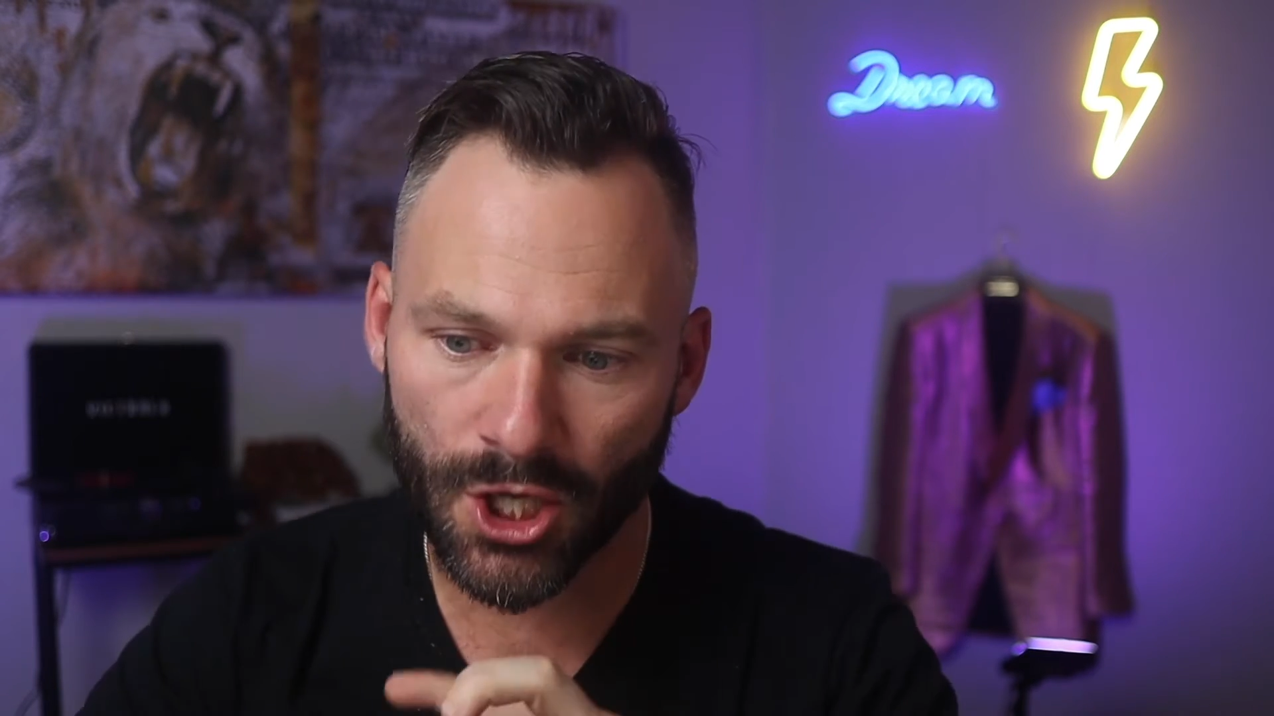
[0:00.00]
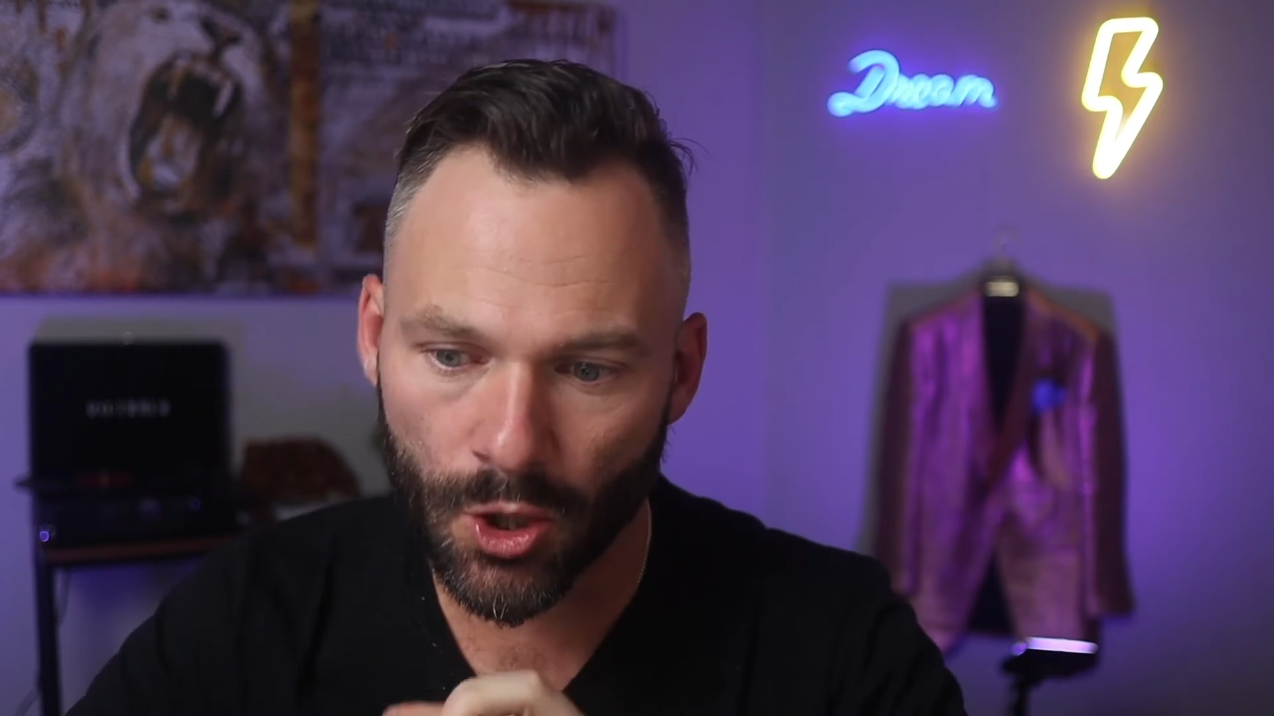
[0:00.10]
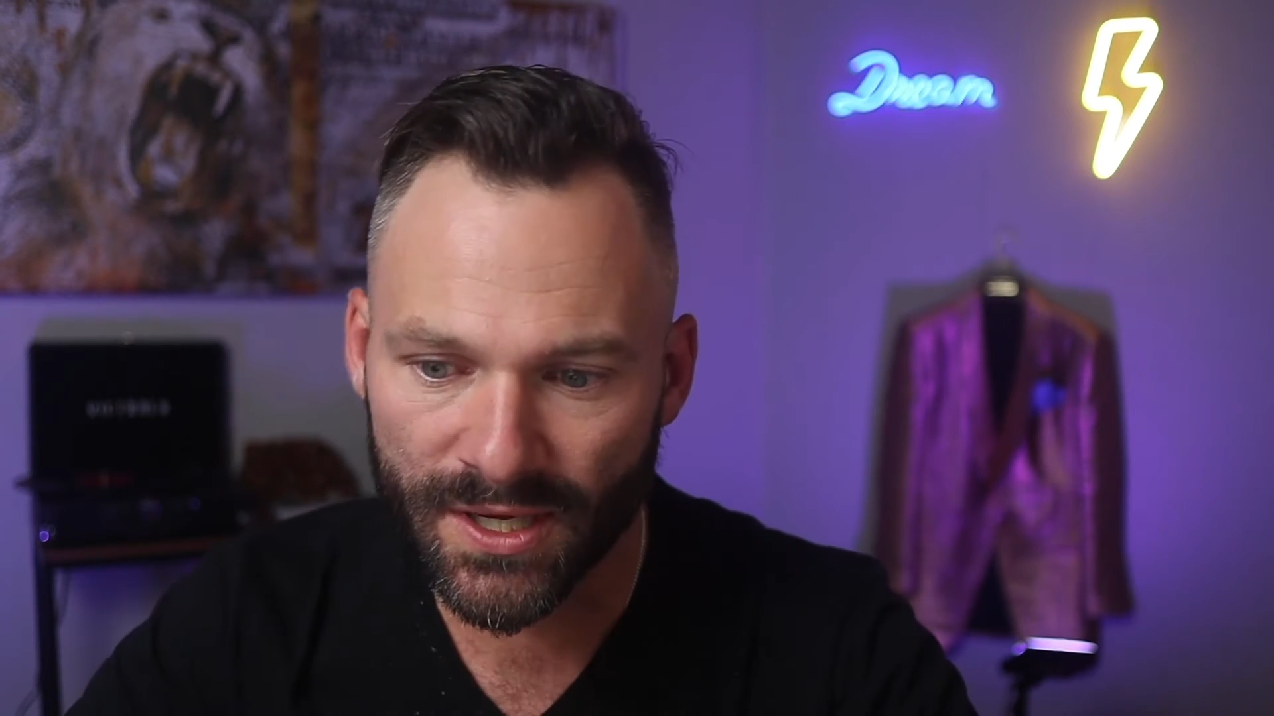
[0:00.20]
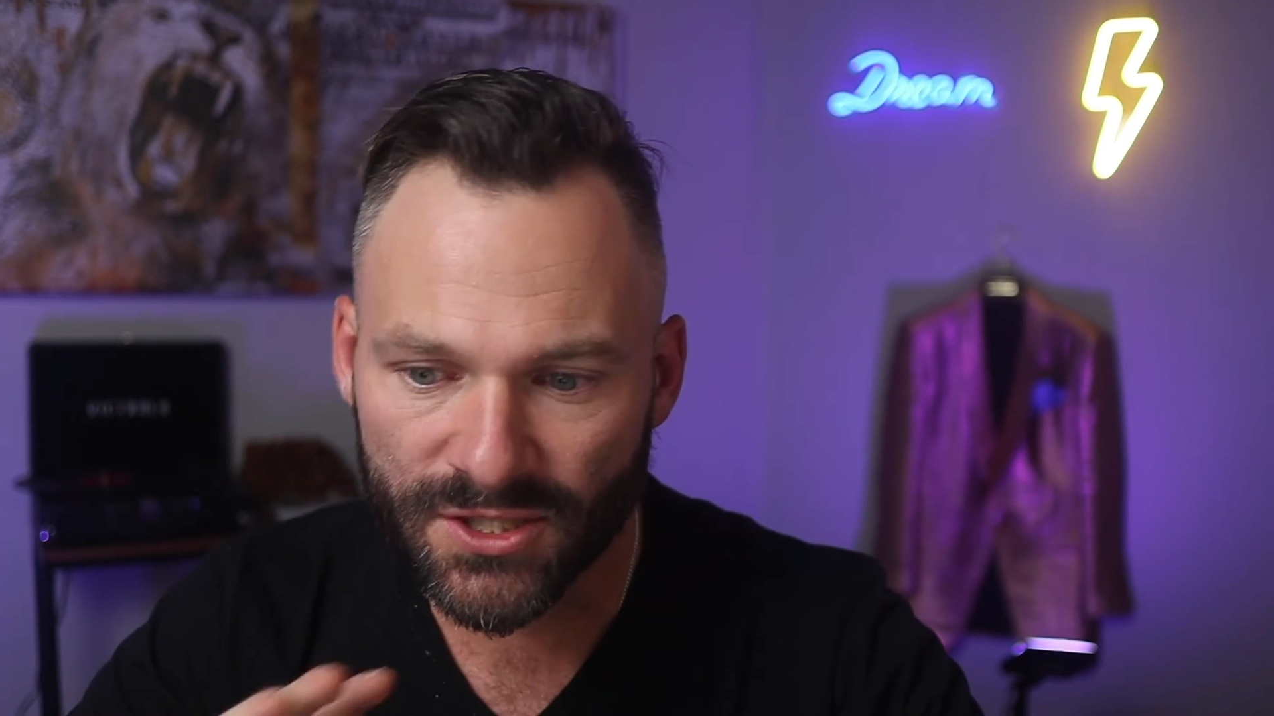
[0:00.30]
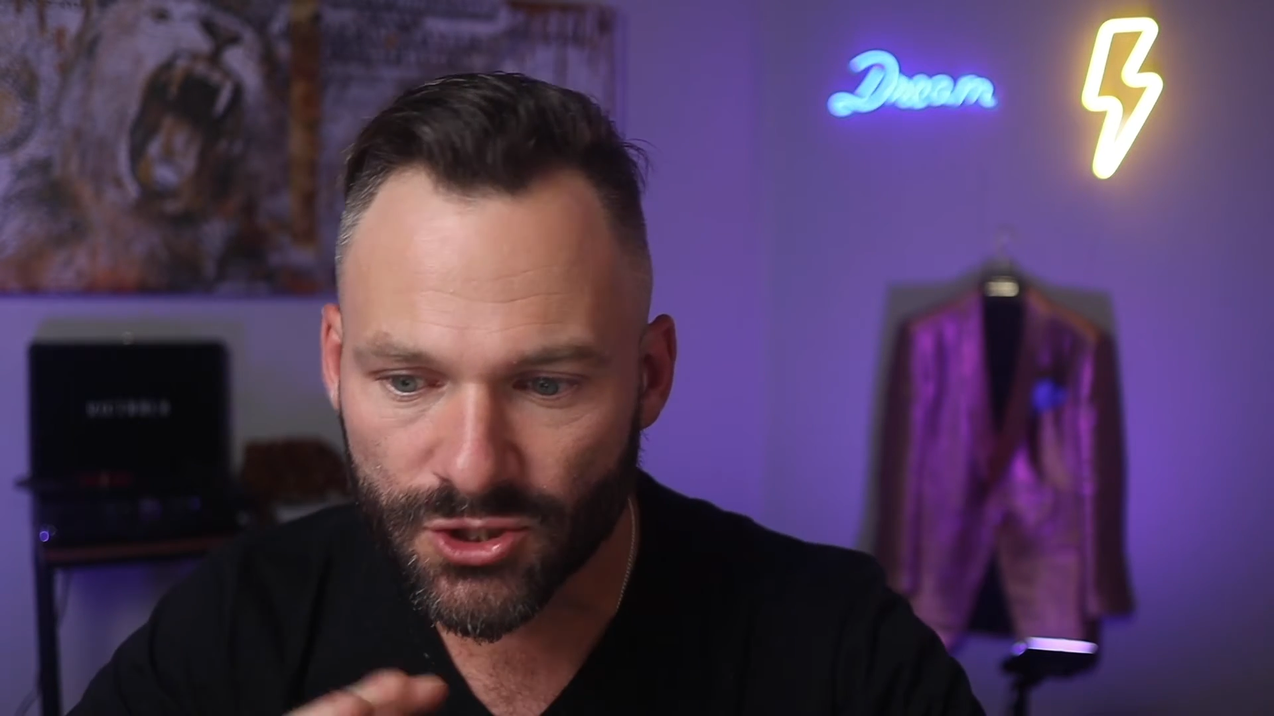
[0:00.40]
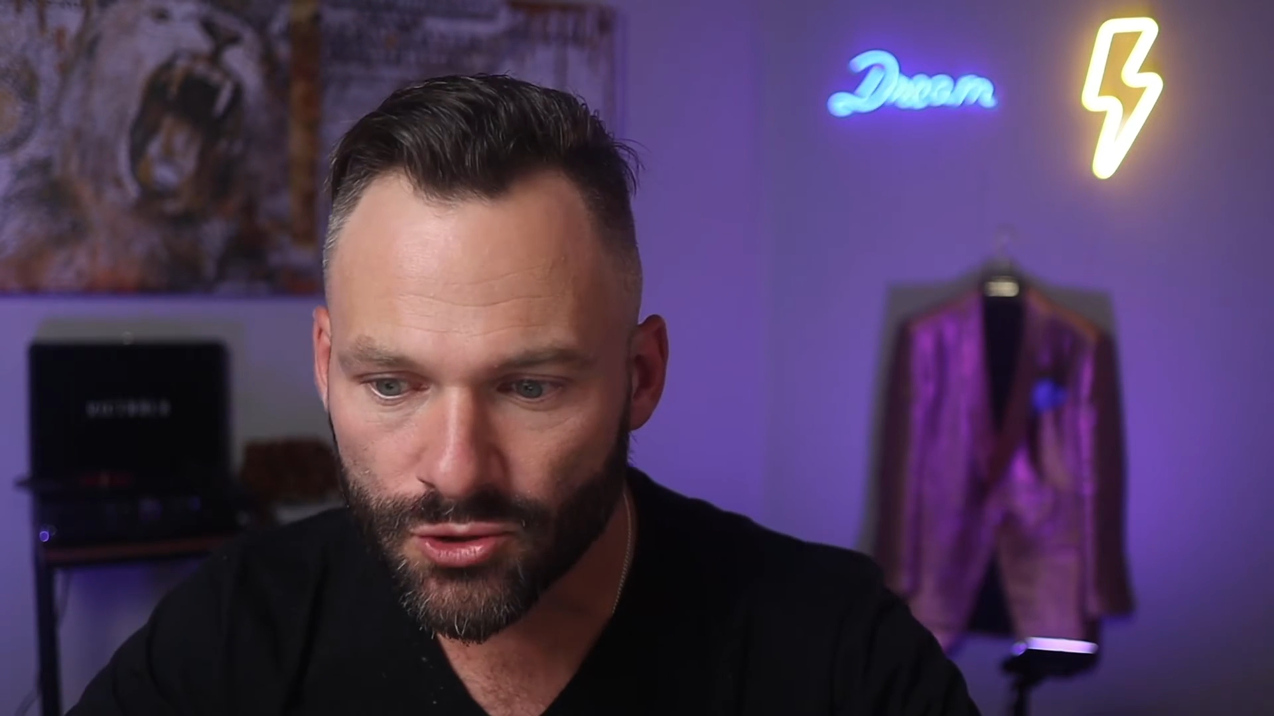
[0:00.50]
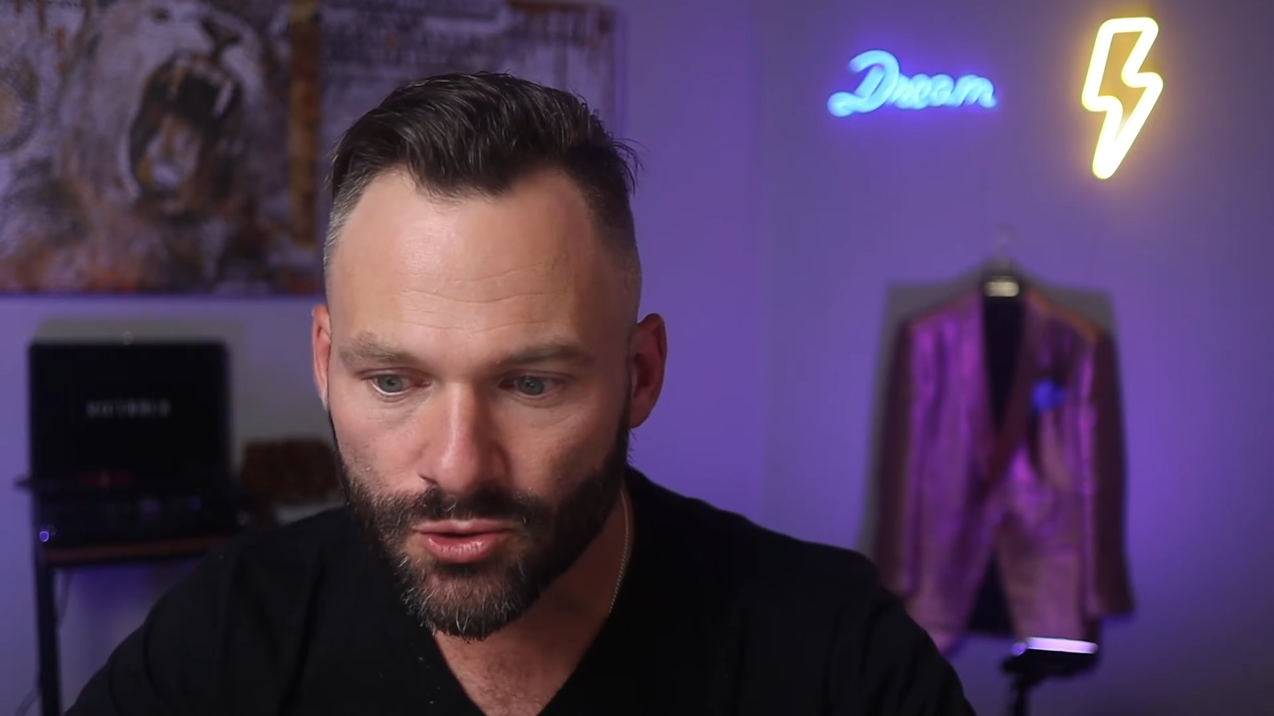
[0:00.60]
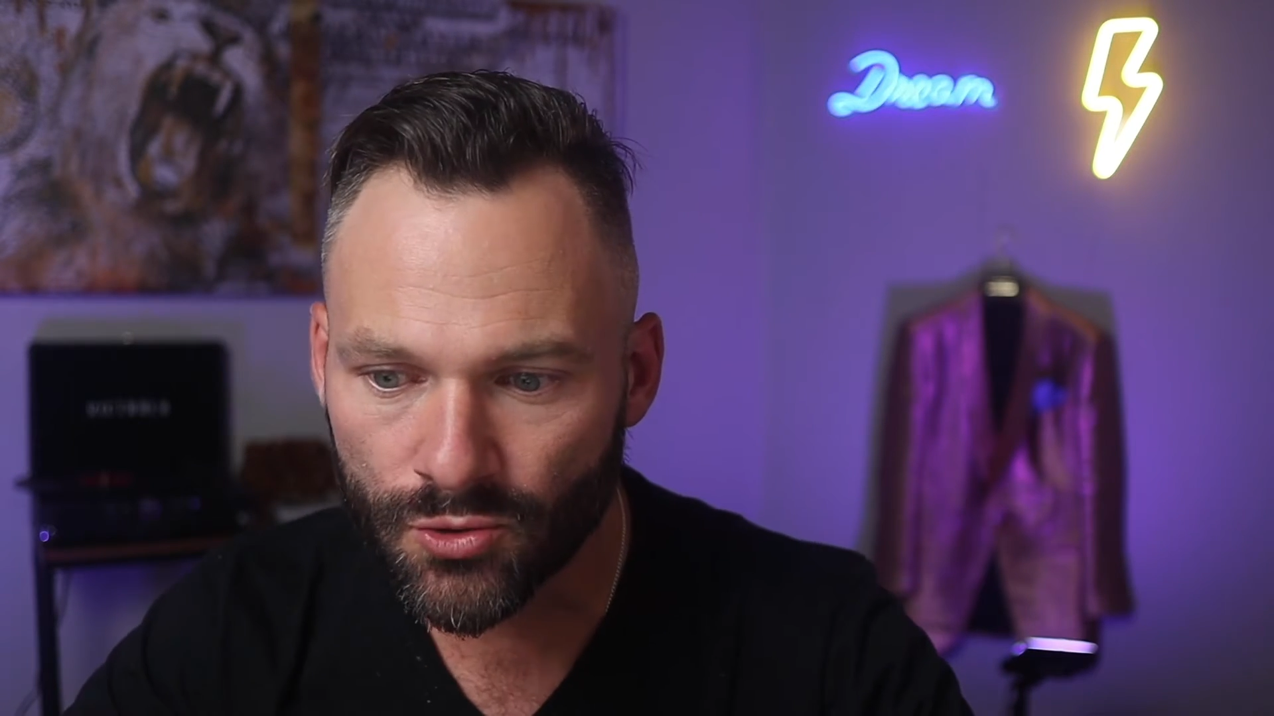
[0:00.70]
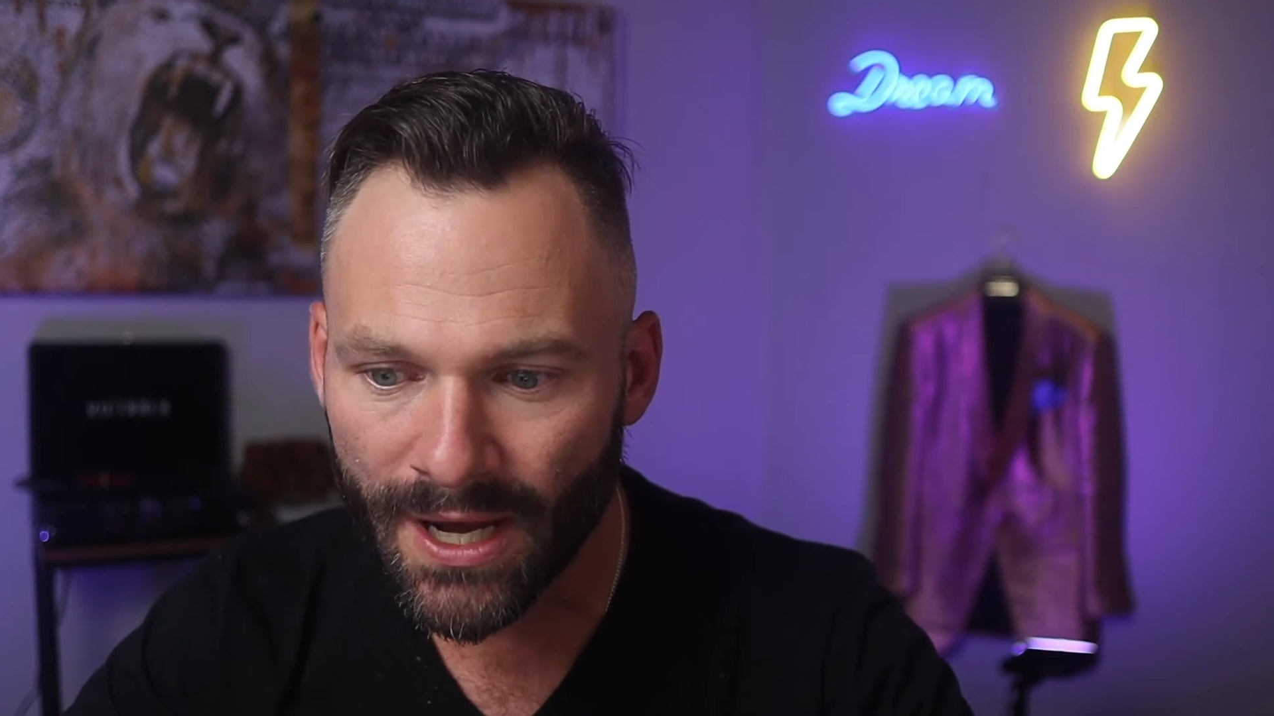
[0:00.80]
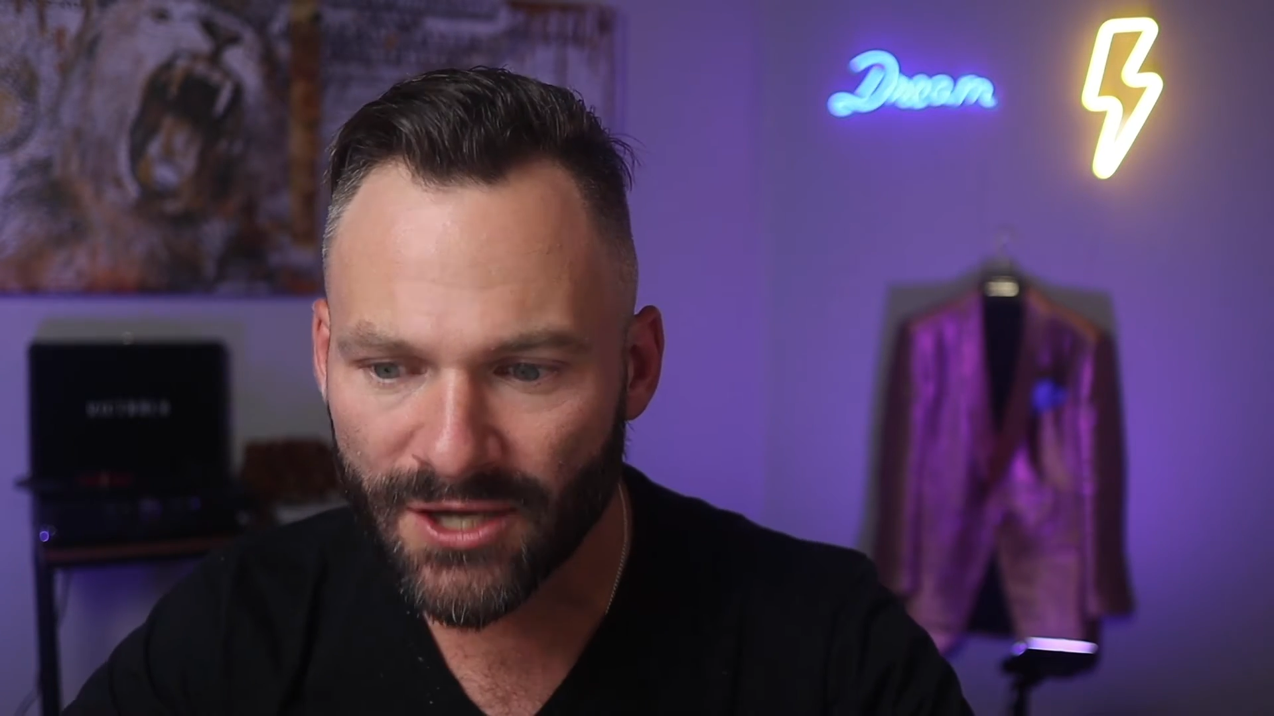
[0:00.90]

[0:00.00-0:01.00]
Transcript: go into